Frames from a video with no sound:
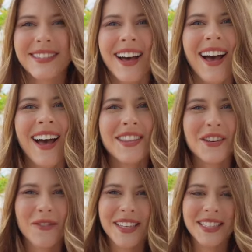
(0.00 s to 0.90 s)
Ah,
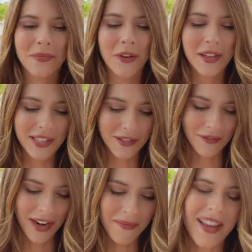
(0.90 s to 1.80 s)
the wind is blowing this
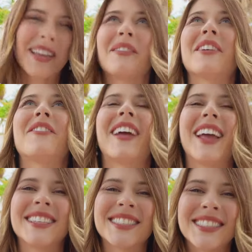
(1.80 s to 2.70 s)
right back in my
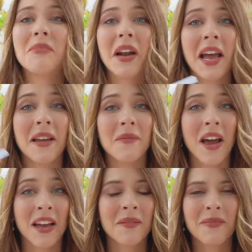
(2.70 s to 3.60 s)
face, but I am
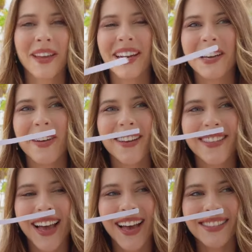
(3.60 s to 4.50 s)
not complaining about
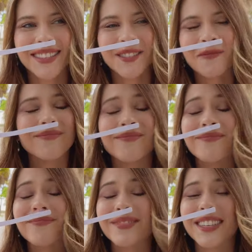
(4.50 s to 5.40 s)
that.
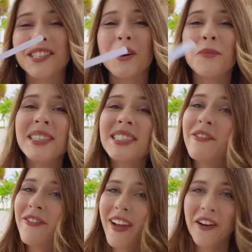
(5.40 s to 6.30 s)
This opens
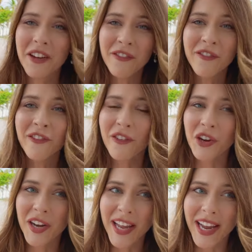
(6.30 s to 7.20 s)
very
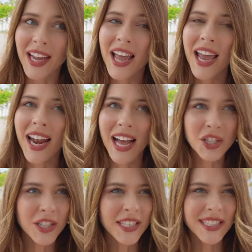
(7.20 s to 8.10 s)
fruity. It
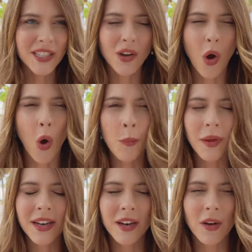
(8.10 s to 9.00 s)
actually doesn't
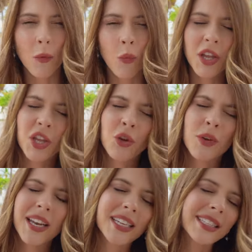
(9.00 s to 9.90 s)
open what you
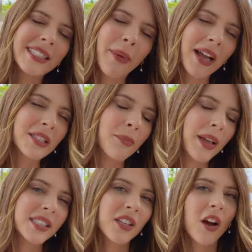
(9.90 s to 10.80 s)
would expect
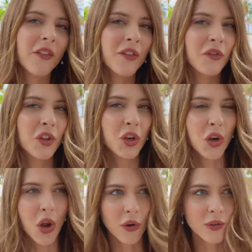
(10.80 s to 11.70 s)
based off of the
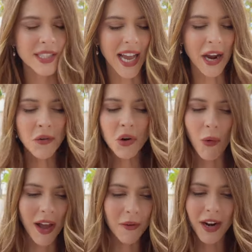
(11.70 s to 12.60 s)
notes. I don't know
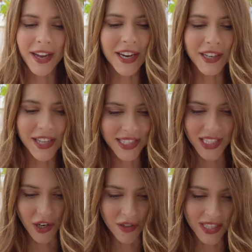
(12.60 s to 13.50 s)
why when I hear
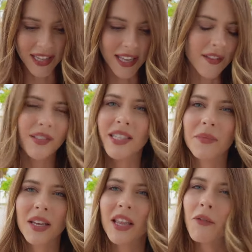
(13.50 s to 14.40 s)
these notes, I think of
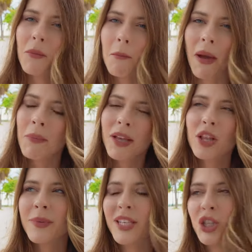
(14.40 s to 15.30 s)
something that might be a
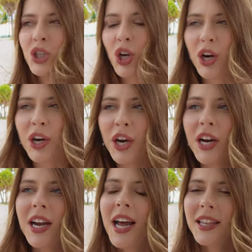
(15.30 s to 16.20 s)
little bit
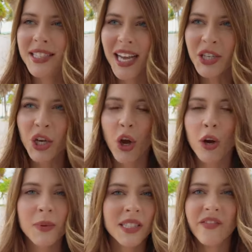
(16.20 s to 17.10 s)
darker. This actually
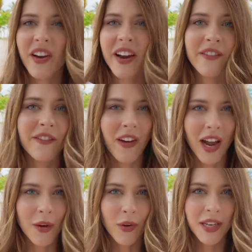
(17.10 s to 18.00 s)
opens very
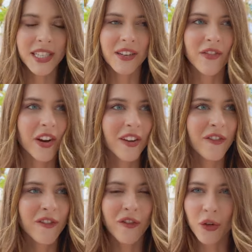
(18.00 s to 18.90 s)
vibrant and very
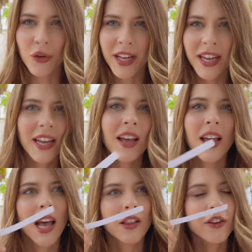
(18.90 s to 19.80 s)
fruity,
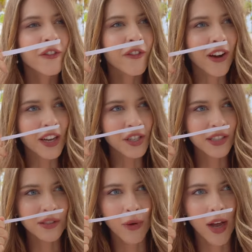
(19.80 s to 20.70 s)
a little fresh
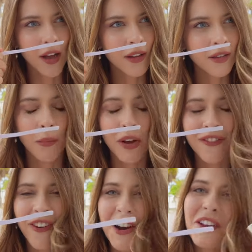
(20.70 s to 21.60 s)
as well, but
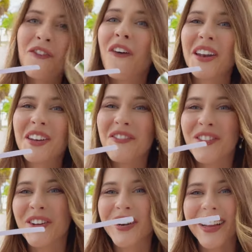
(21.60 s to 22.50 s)
very fun and
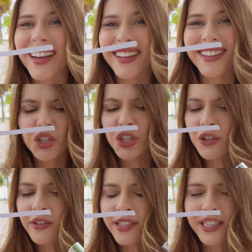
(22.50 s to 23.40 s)
flirty.
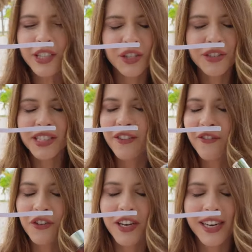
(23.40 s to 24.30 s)
Juicy, juicy
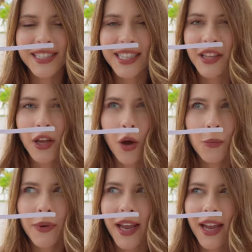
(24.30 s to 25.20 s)
fruitiness in the
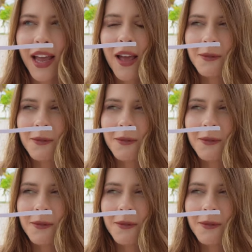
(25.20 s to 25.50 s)
opening.